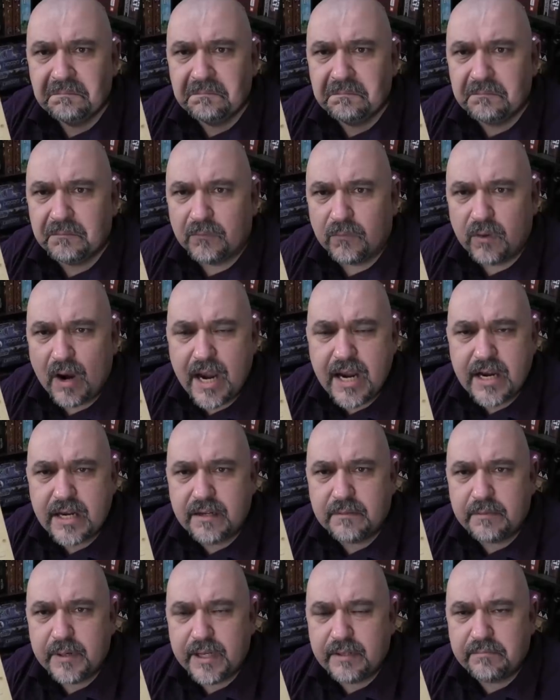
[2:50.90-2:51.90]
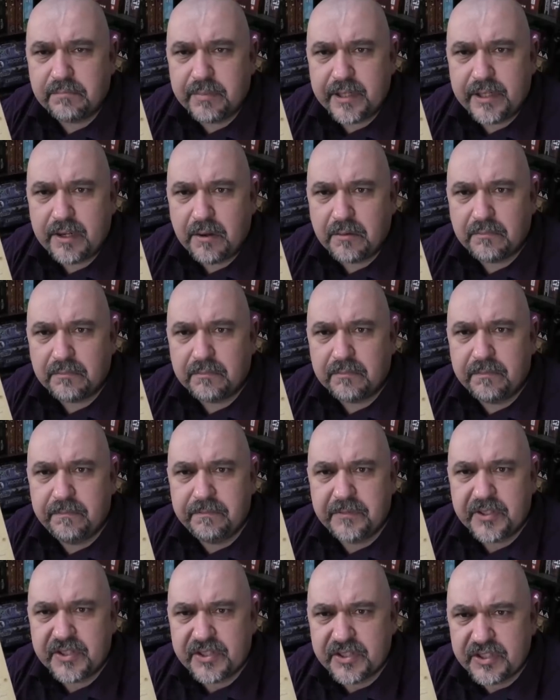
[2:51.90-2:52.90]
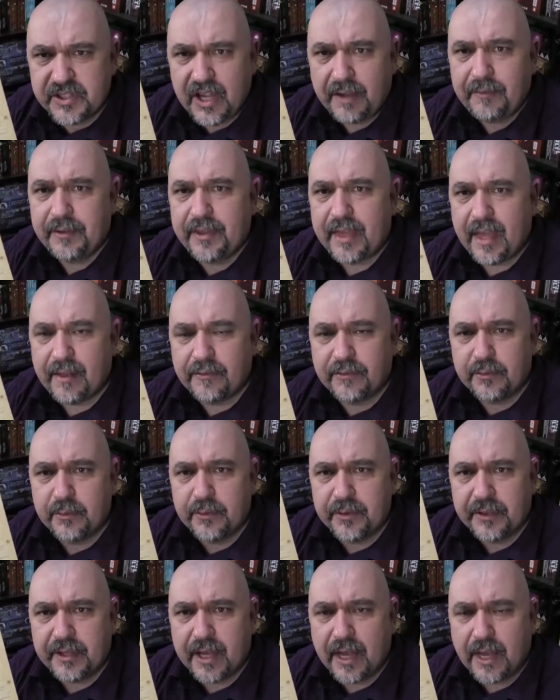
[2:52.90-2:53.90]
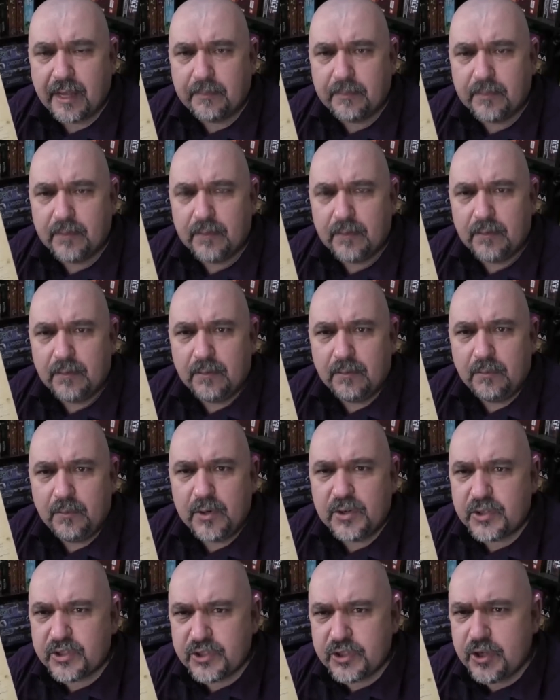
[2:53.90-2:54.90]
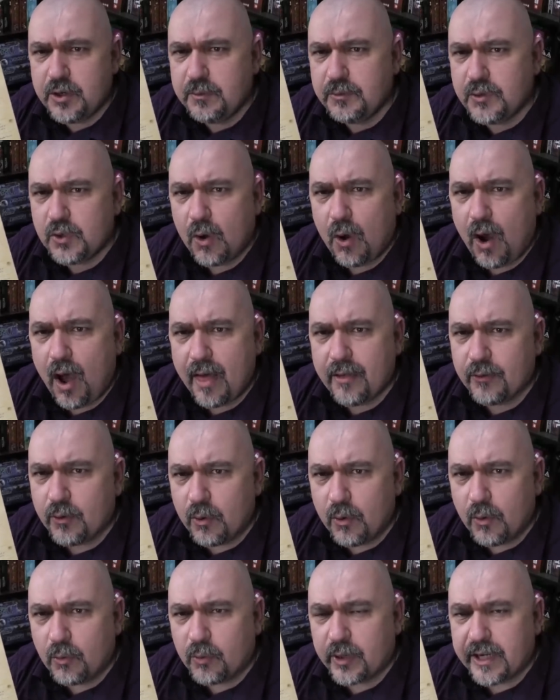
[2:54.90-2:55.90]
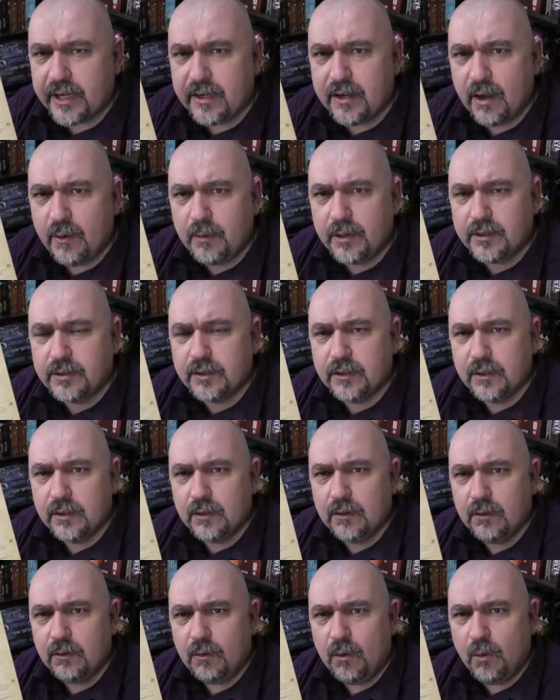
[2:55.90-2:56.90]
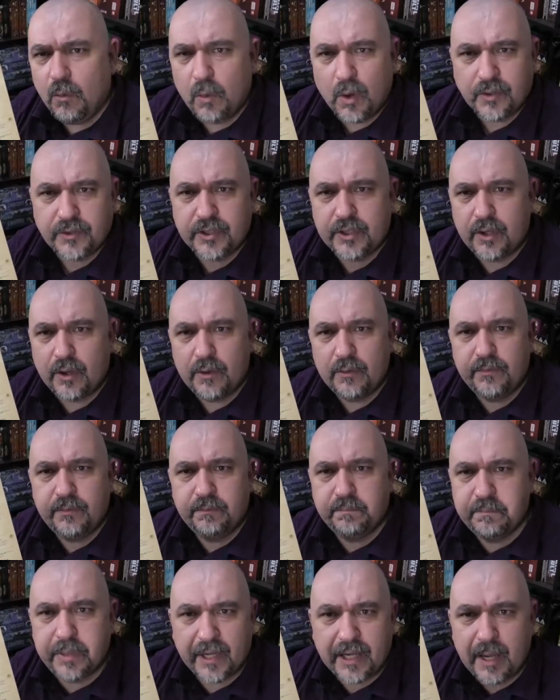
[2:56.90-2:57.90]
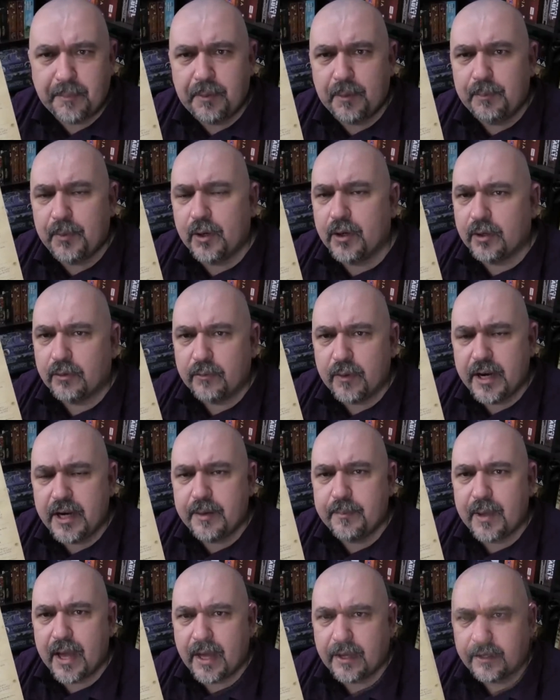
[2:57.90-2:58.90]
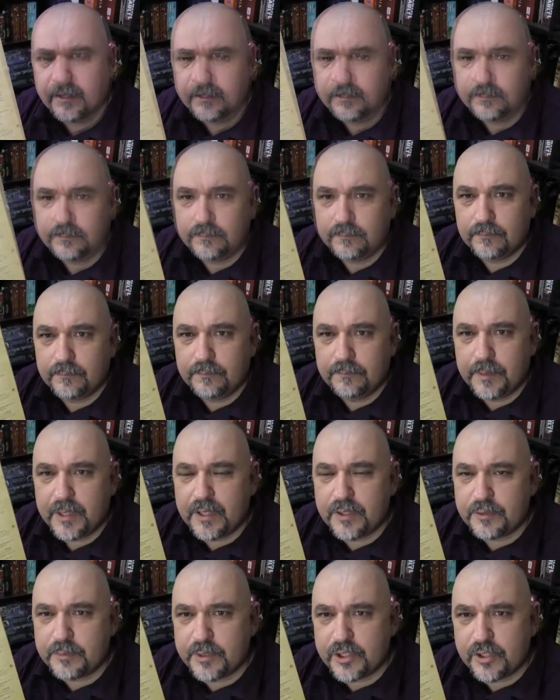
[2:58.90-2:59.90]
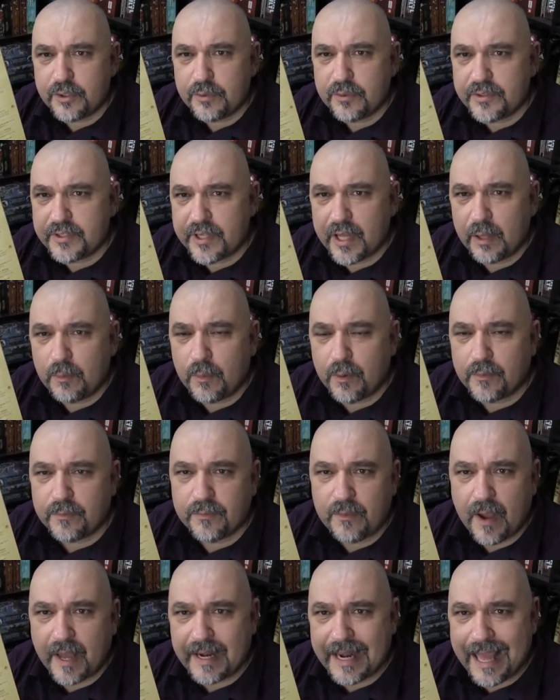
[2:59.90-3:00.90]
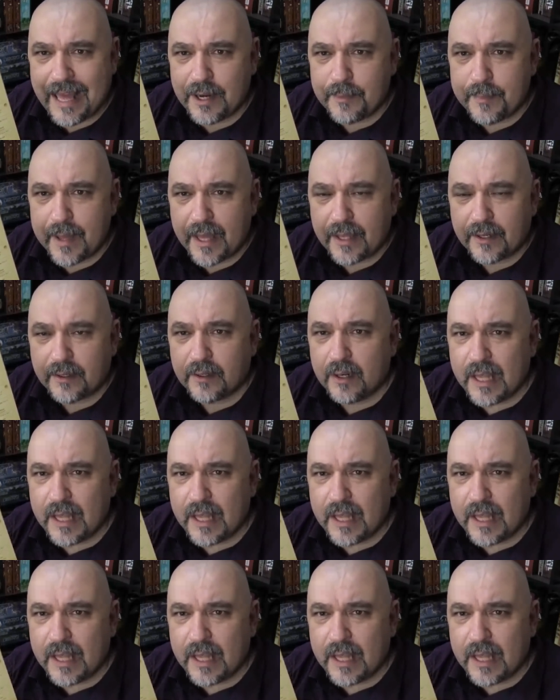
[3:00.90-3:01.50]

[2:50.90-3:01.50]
raid. We, we don't discover that through the game. We're assumed to either already know it or want to go pick up a book and read about it, because we sure as hell won't find out about it